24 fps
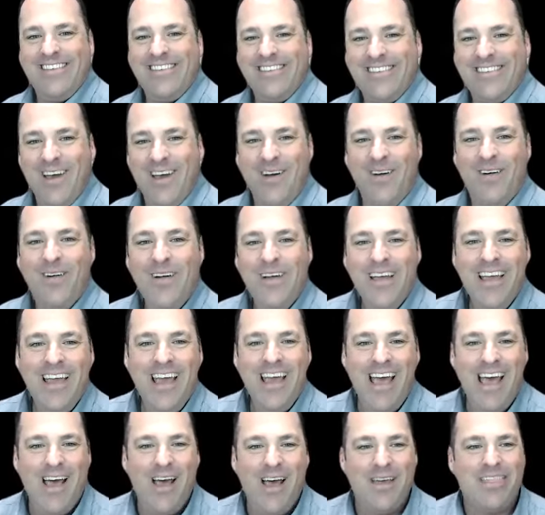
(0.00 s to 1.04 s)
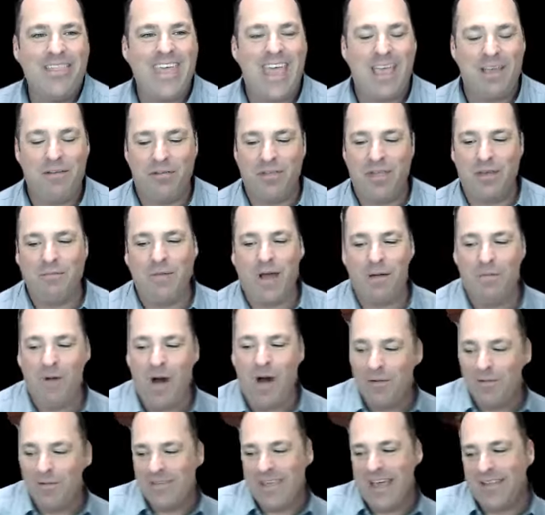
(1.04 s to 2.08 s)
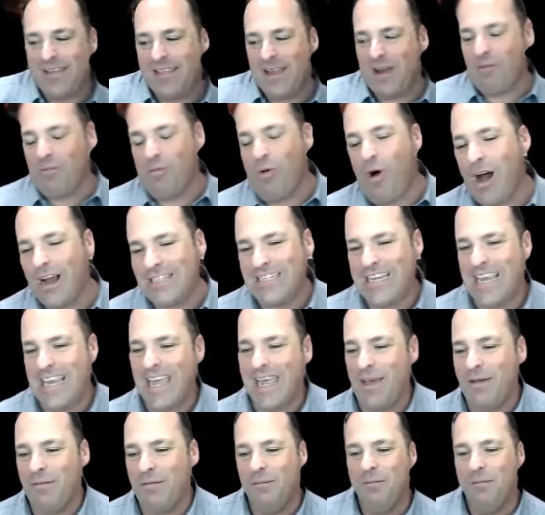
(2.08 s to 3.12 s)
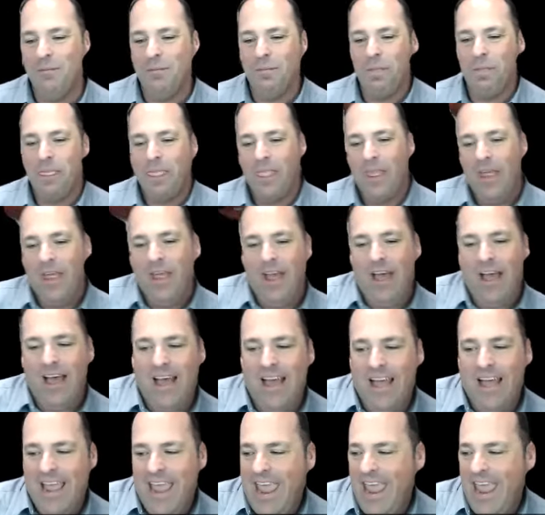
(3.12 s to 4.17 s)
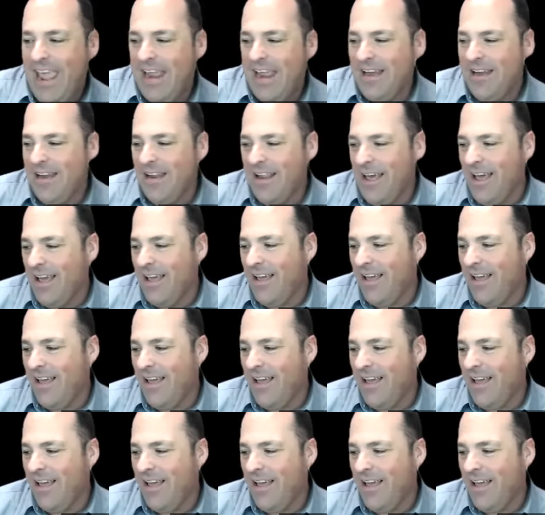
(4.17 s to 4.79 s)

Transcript: so uh, thankfully, my mom's out there watching him, uh, and